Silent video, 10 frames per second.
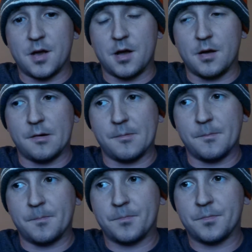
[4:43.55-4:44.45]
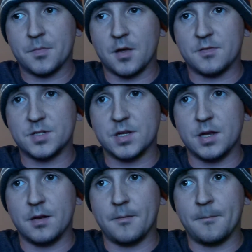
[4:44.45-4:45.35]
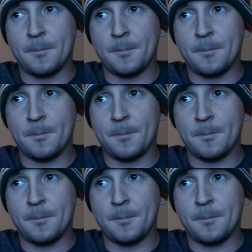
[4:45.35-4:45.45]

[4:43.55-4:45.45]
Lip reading: I've seen